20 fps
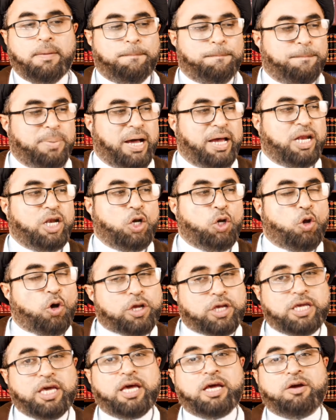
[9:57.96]
by
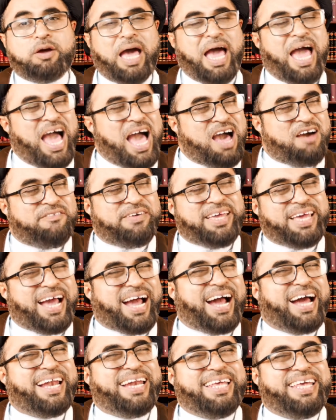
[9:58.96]
looking, having
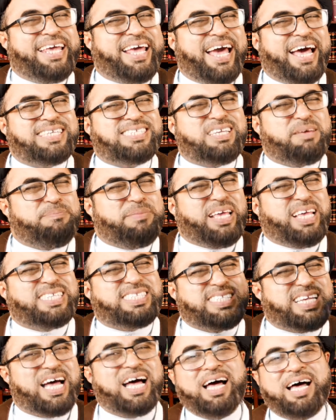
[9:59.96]
Ali as a
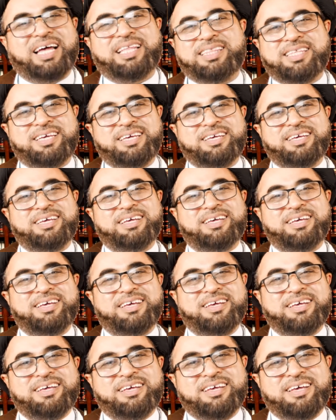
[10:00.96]
mizan.
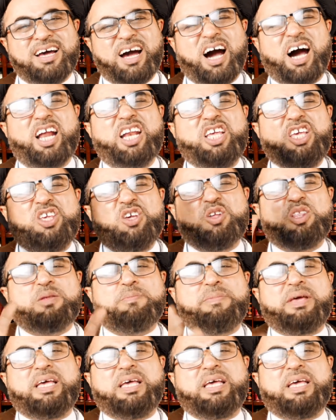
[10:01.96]
Aliyun